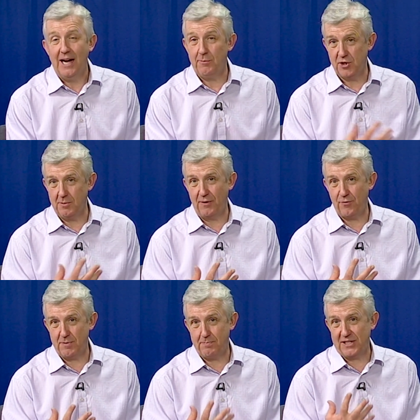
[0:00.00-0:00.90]
I'm doing my
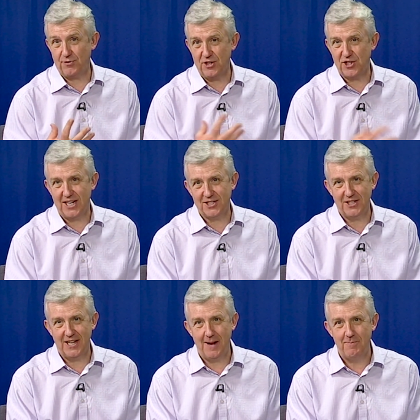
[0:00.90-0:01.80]
best French
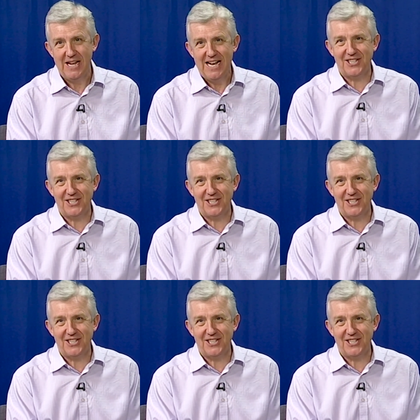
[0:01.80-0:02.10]
accent here,